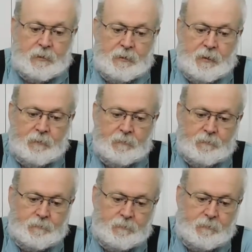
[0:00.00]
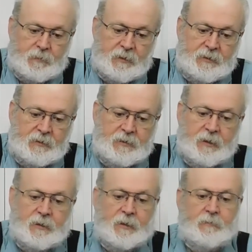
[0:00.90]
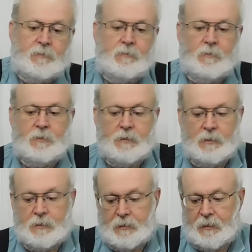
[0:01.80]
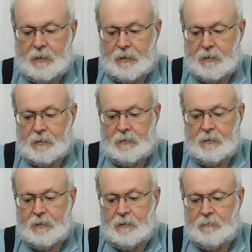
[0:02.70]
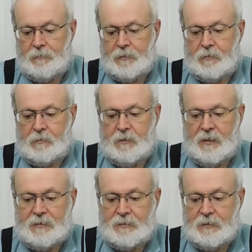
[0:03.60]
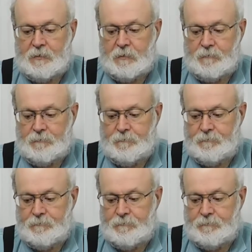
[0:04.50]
Now, I did say that I was going to get a uh, bigger S D card.